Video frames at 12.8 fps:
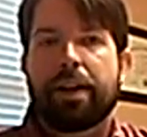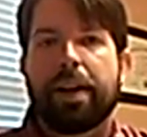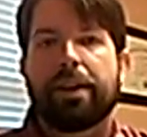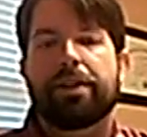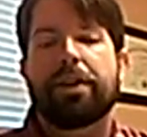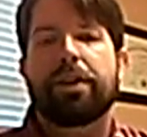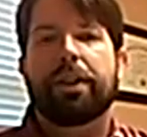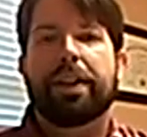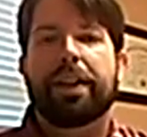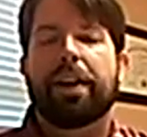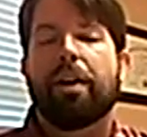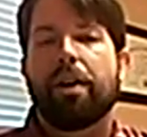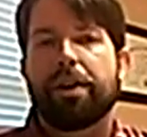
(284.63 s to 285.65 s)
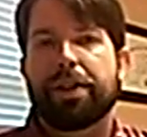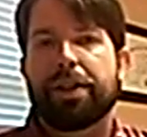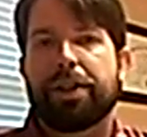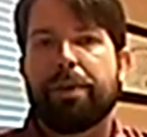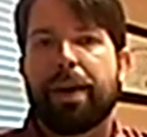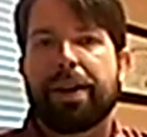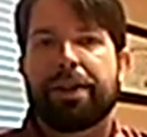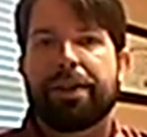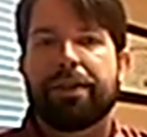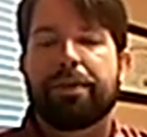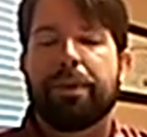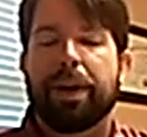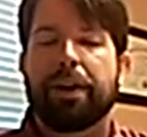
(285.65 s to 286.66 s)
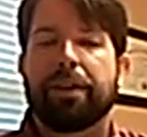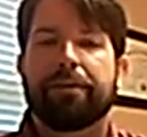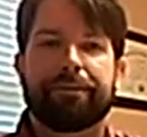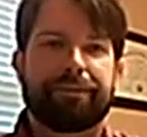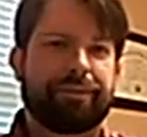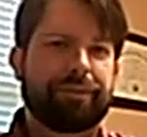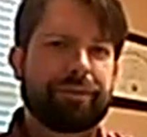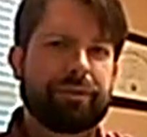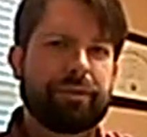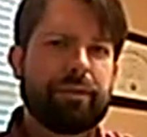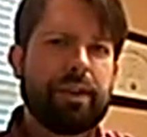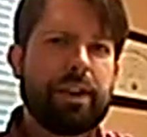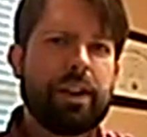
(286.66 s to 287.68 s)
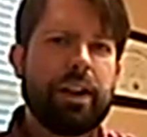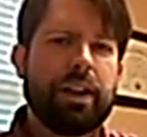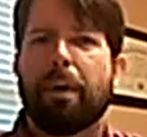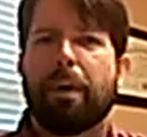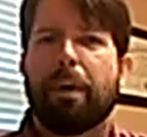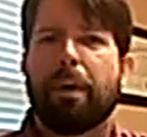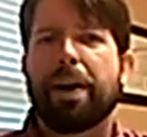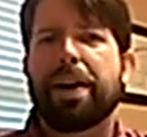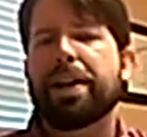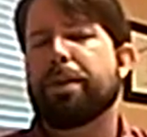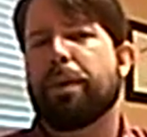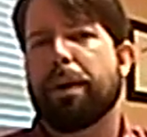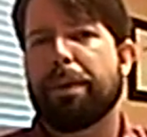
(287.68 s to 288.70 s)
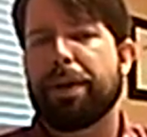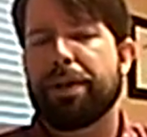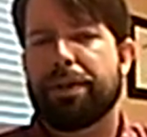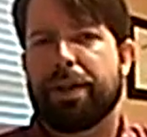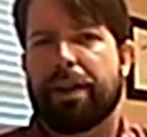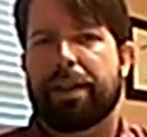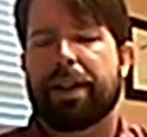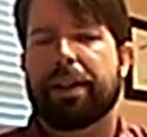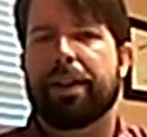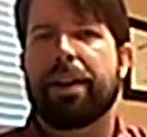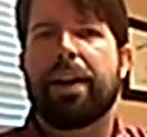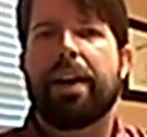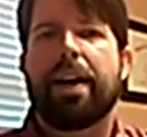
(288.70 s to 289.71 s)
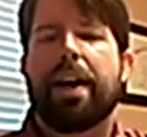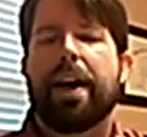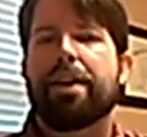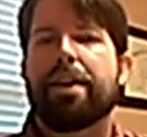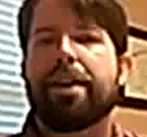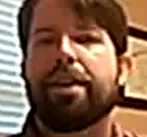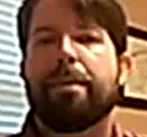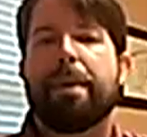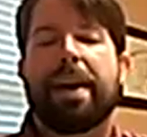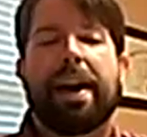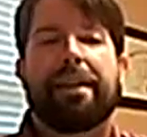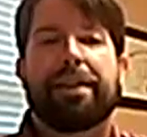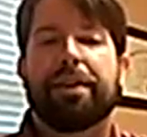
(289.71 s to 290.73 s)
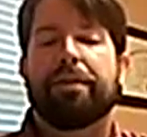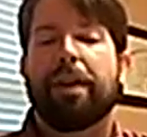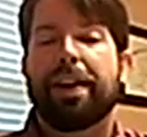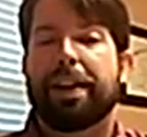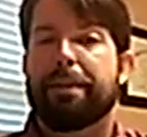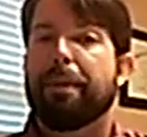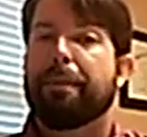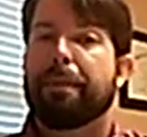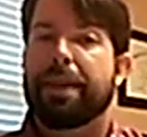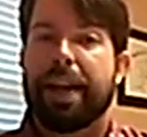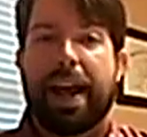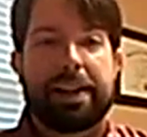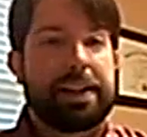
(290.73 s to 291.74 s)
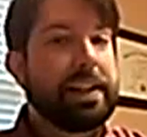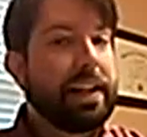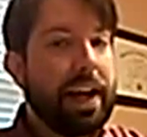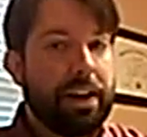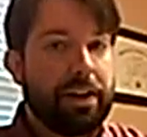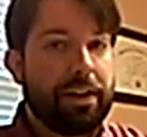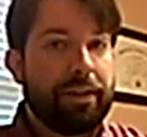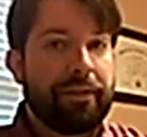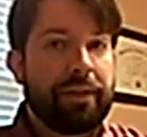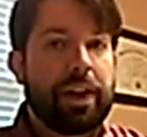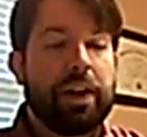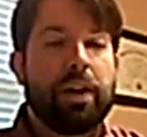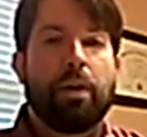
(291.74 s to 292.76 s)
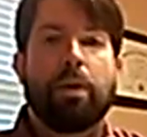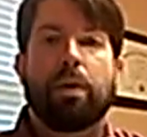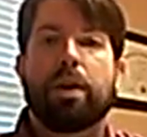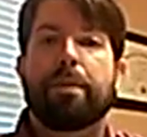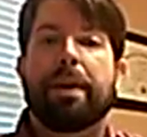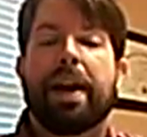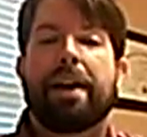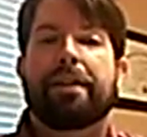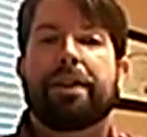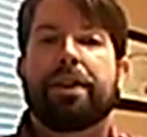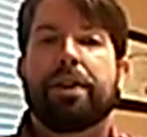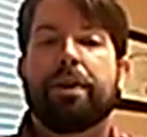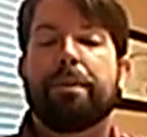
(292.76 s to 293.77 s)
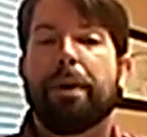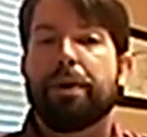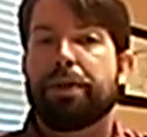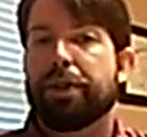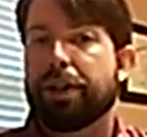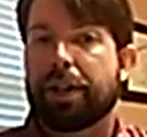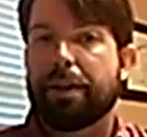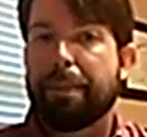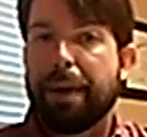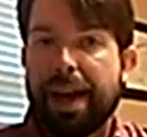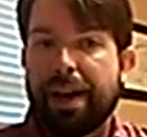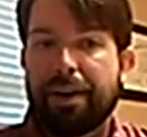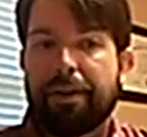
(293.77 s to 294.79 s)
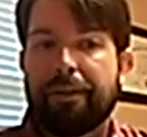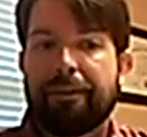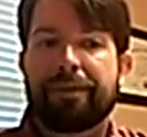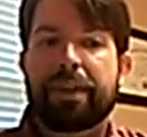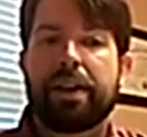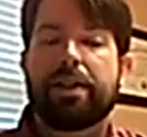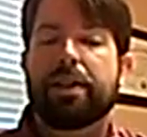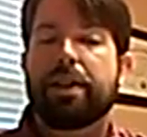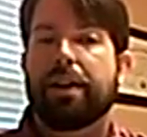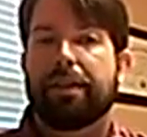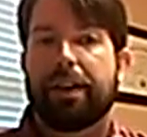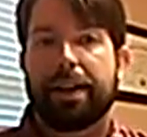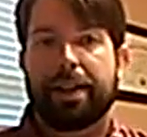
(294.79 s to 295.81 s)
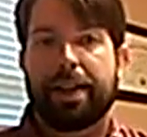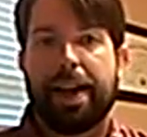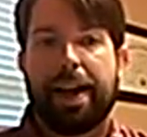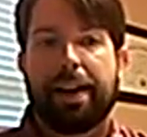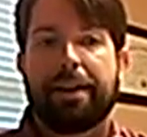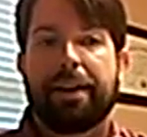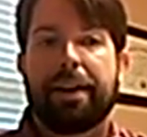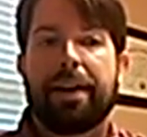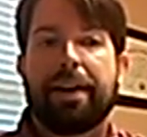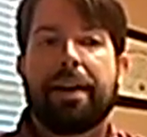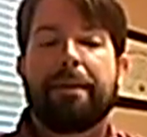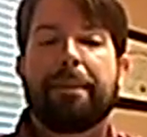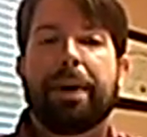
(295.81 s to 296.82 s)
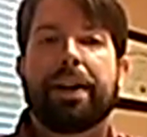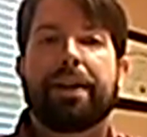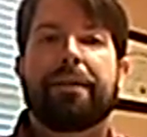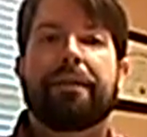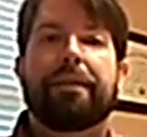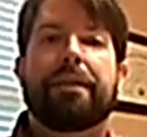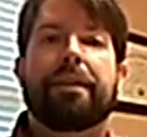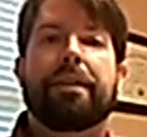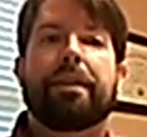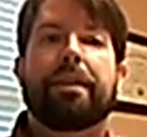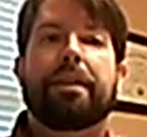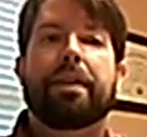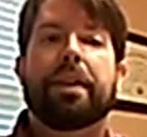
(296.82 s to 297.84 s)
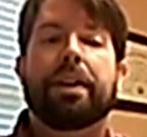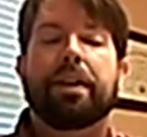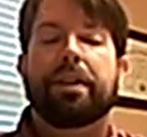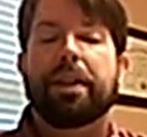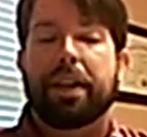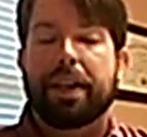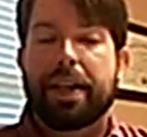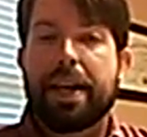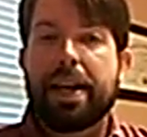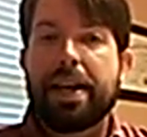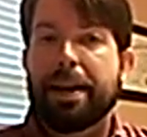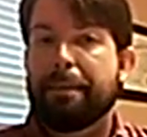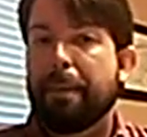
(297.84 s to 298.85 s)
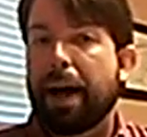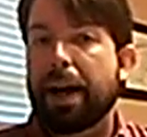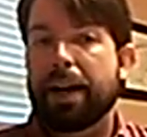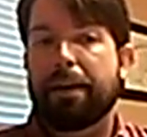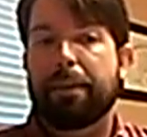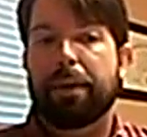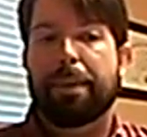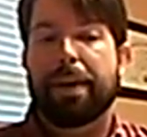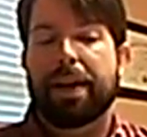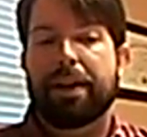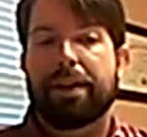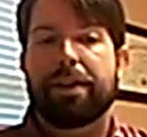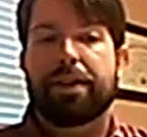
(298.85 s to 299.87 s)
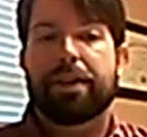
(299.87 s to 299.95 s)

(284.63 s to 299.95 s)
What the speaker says: Now, certainly there are situations where the other party doesn't want to produce something, and you may have to write them a nasty letter, or you may have to do a motion to compel, stuff like that. But the key, in my humble opinion, to